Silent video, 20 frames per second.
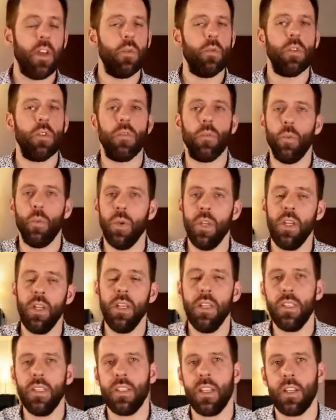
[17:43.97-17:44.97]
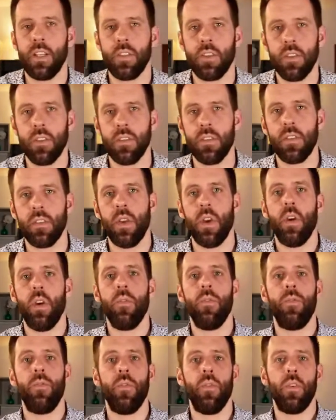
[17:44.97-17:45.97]
with weekly sessions
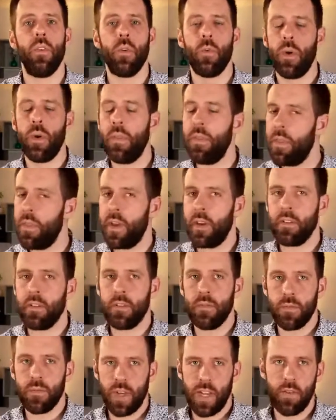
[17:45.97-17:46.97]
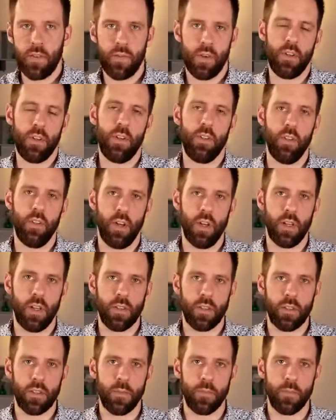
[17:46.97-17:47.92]
for $1,500.